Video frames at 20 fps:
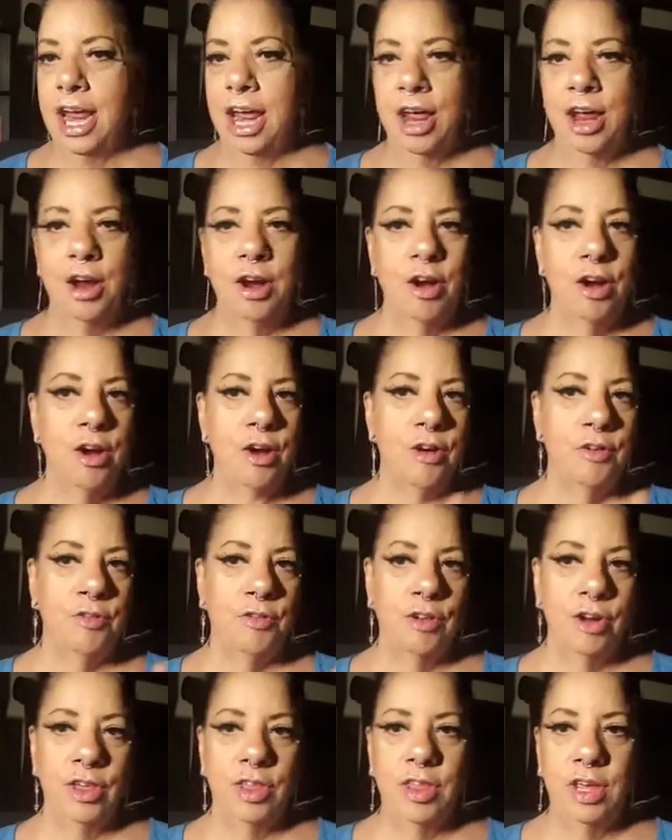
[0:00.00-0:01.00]

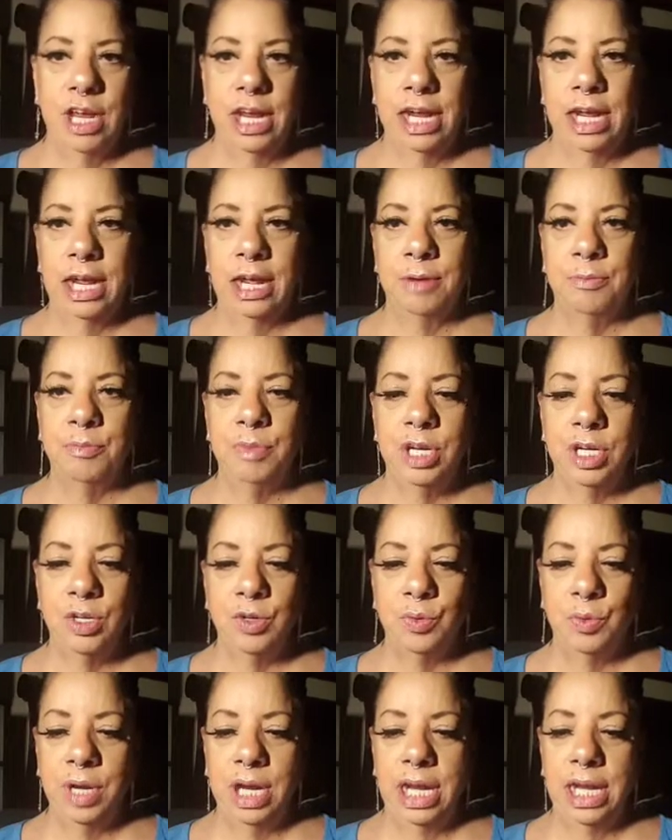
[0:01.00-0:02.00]
everything in
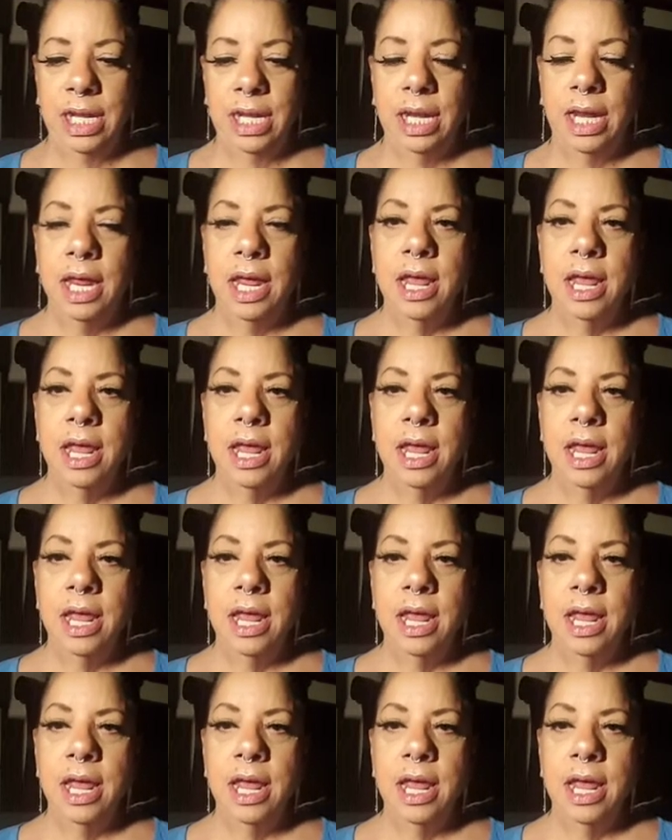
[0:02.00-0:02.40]
between.